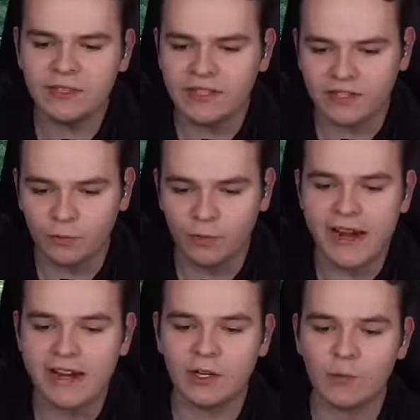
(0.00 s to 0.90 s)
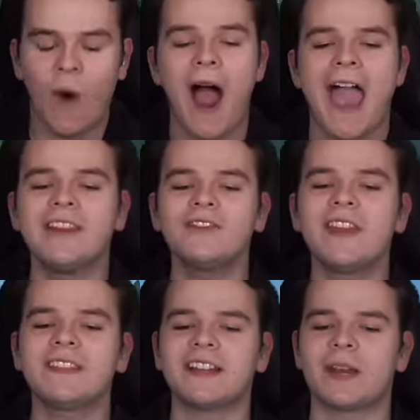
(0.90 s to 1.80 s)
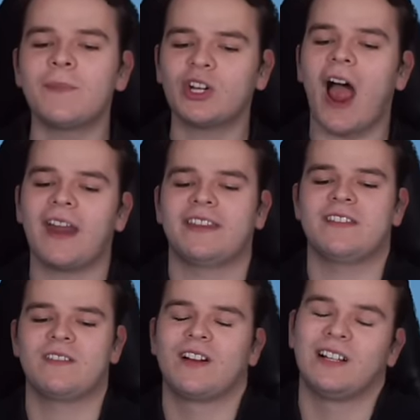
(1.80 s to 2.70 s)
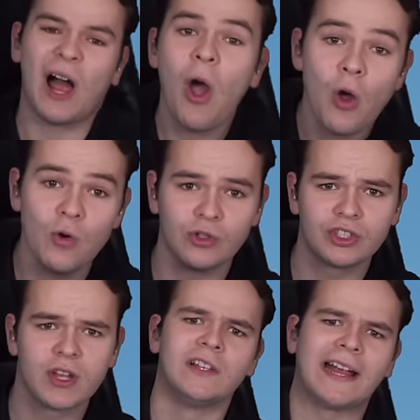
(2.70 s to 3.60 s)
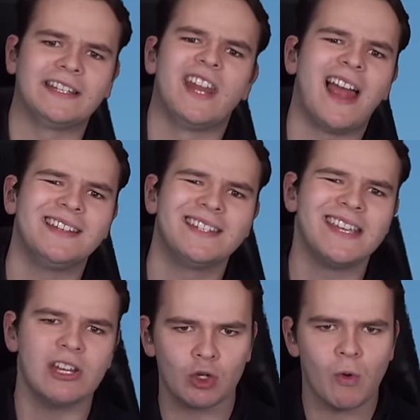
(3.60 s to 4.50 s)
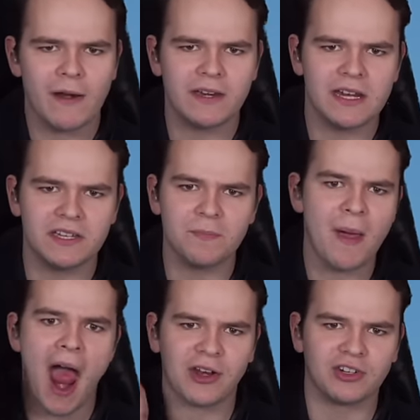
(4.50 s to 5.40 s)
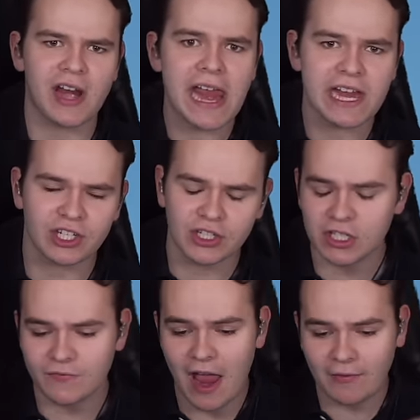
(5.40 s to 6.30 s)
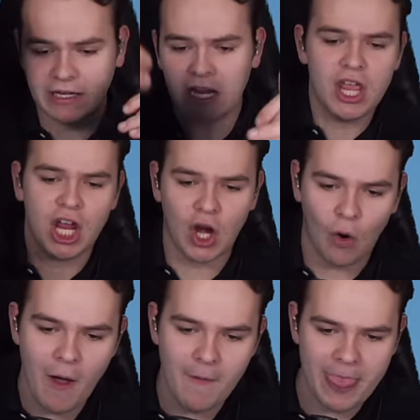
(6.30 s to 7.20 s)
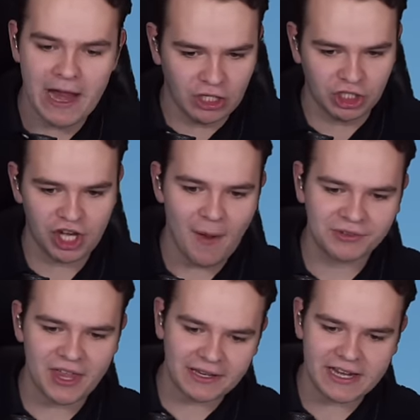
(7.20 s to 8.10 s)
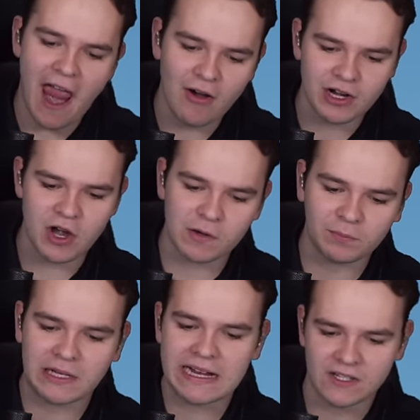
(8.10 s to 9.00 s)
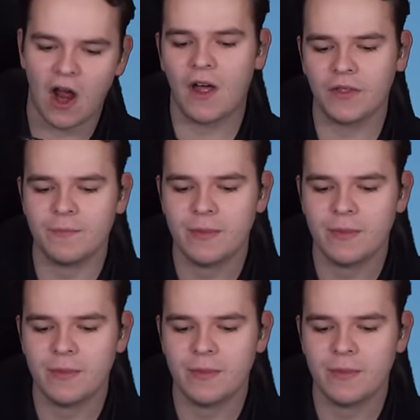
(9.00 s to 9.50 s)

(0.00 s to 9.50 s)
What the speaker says: I mean, there is a reason why anything that's ever gotten close to like 1920s imaginations of having, you know, airships that carry airplanes on